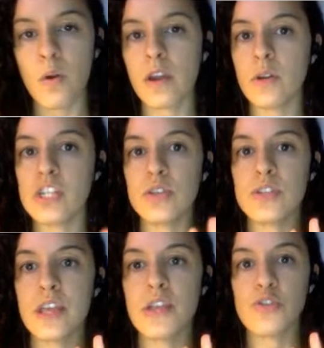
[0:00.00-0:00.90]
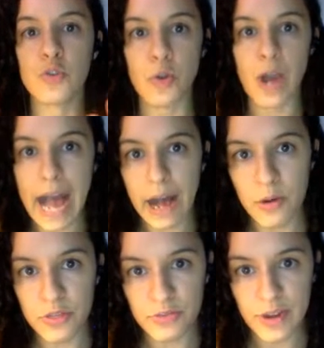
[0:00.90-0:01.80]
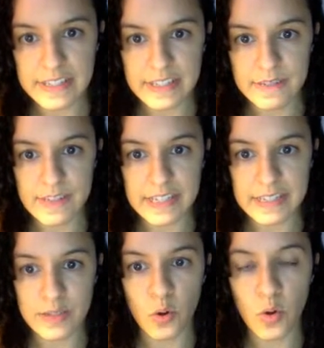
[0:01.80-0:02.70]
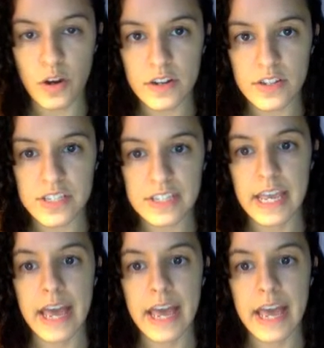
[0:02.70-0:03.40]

We're going to use it throughout the rest of this course.